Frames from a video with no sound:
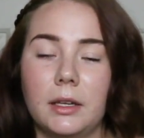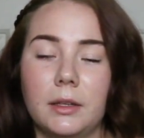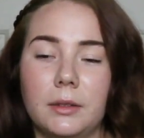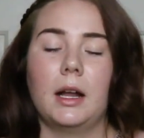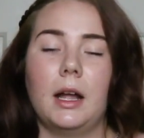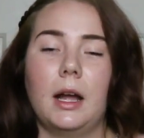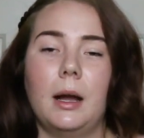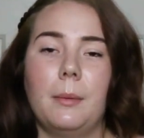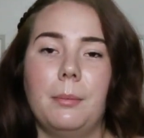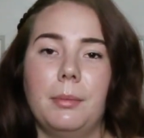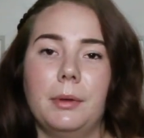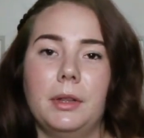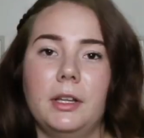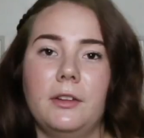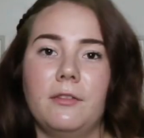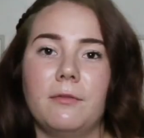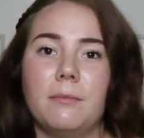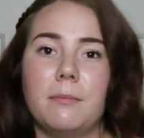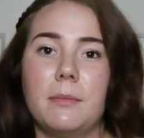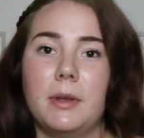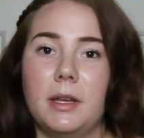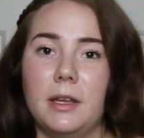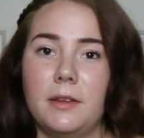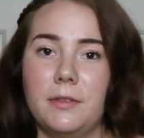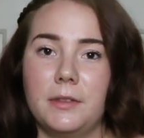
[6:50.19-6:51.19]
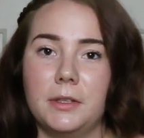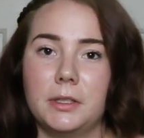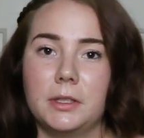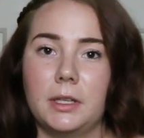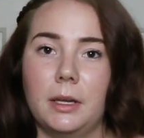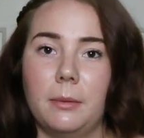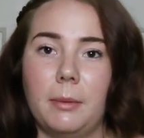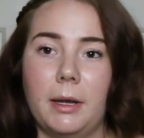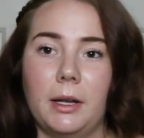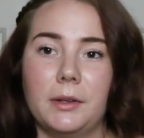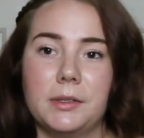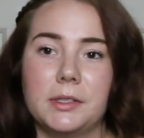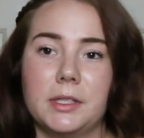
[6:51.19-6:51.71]
A couple of myths
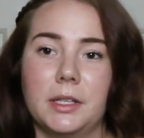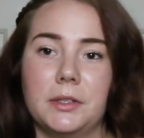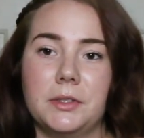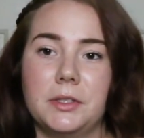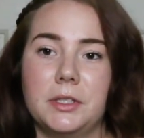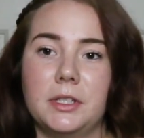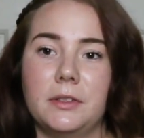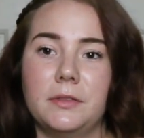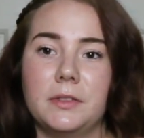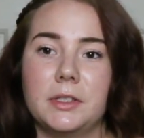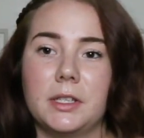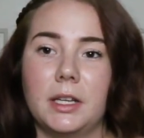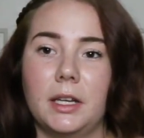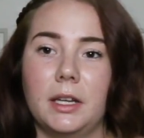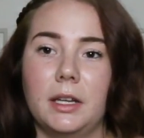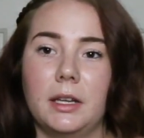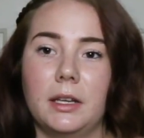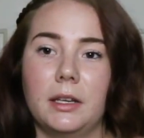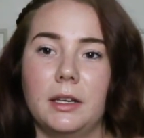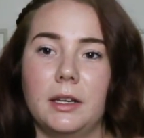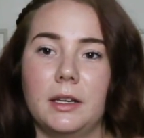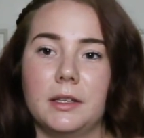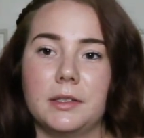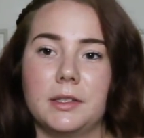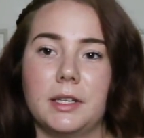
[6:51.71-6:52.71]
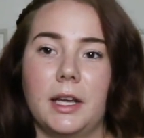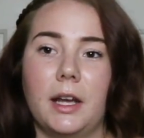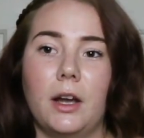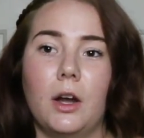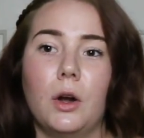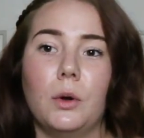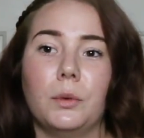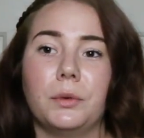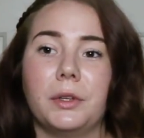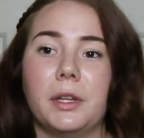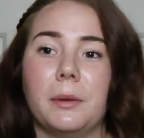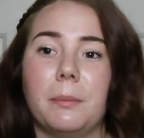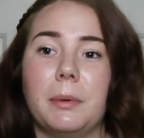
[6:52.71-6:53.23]
about sensitive skin is that
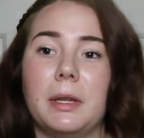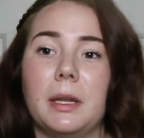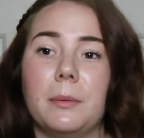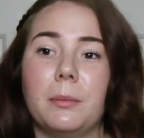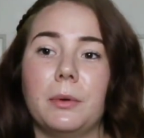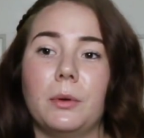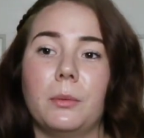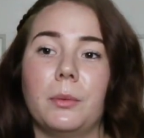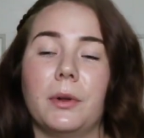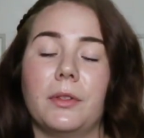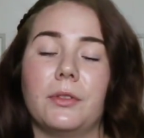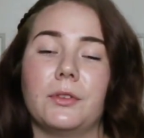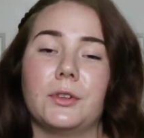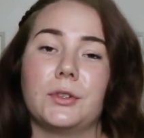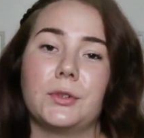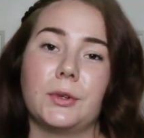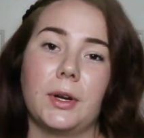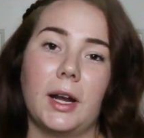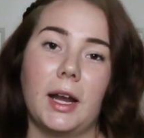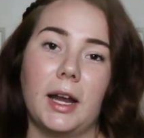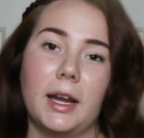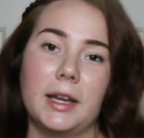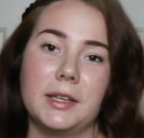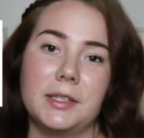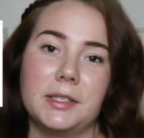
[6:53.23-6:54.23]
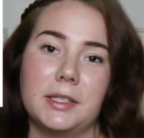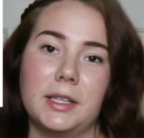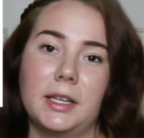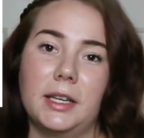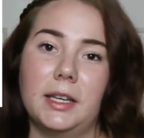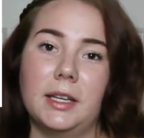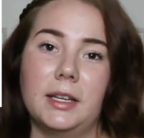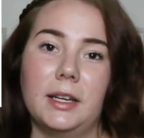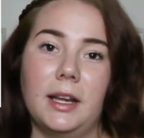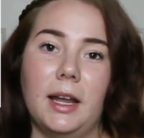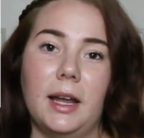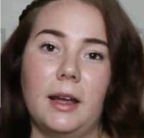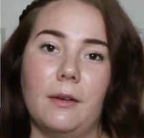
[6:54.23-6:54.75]
only people with dry
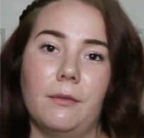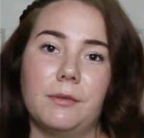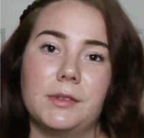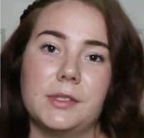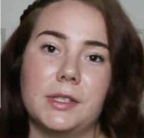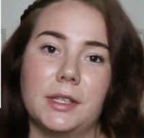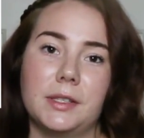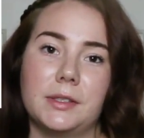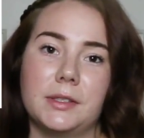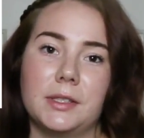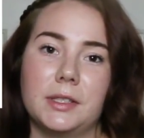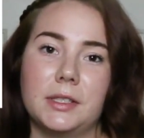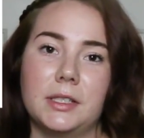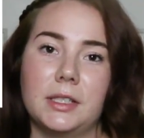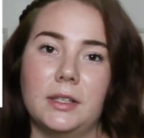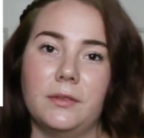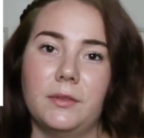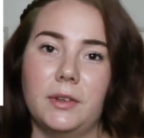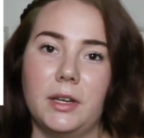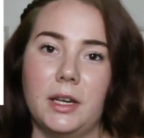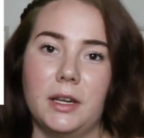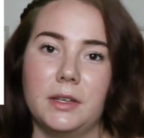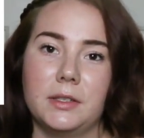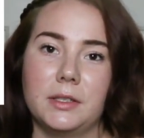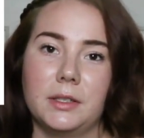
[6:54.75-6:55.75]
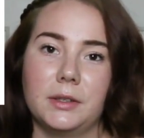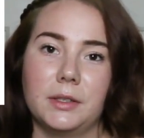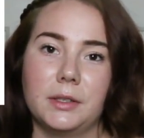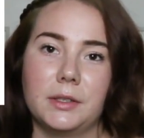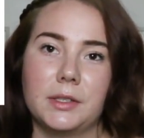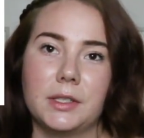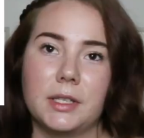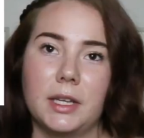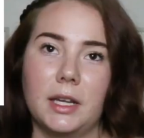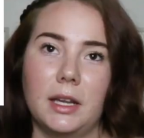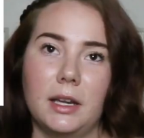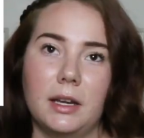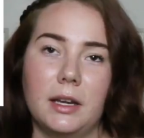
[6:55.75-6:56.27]
skin have sensitivities in their
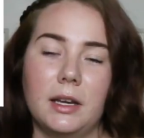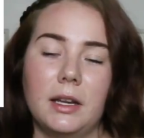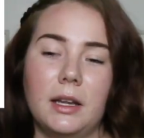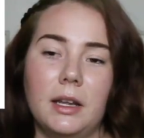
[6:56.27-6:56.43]
skin.